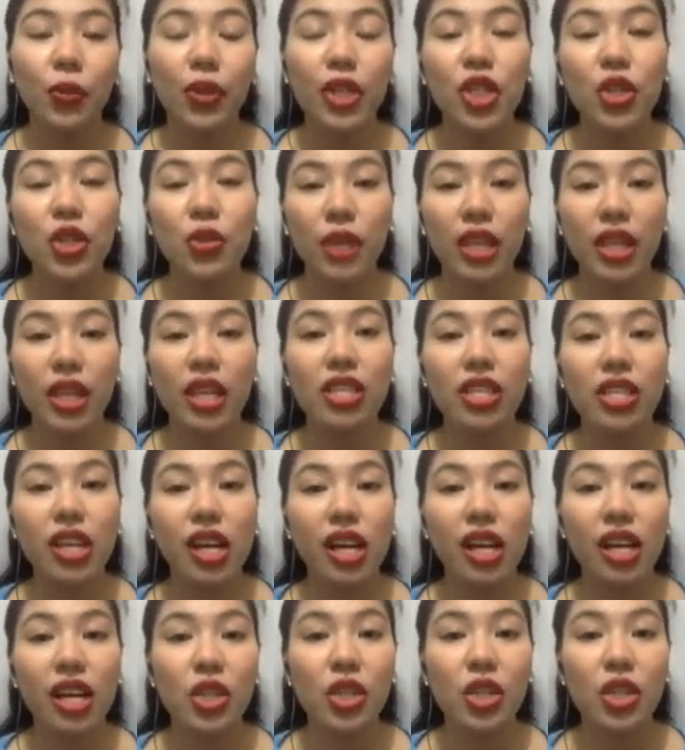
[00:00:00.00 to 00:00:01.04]
which we
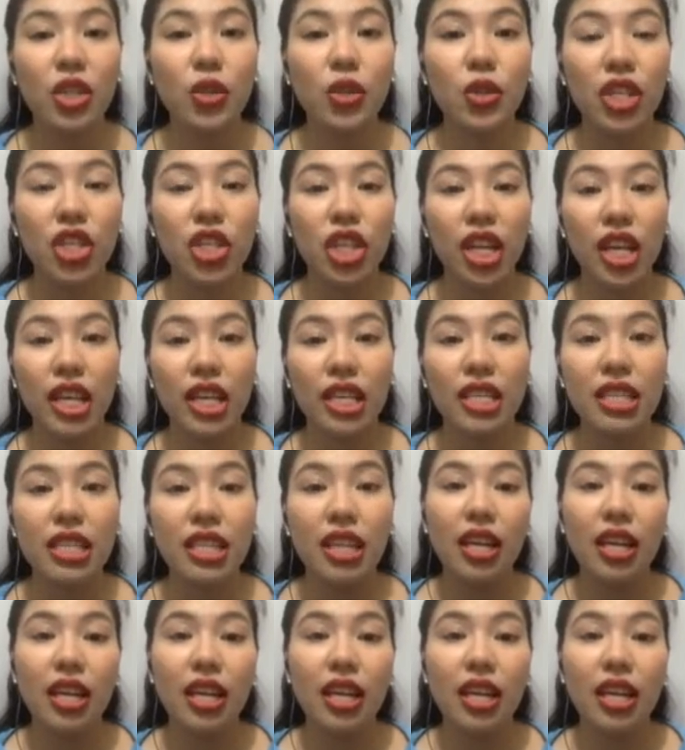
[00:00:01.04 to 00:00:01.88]
discussed, which is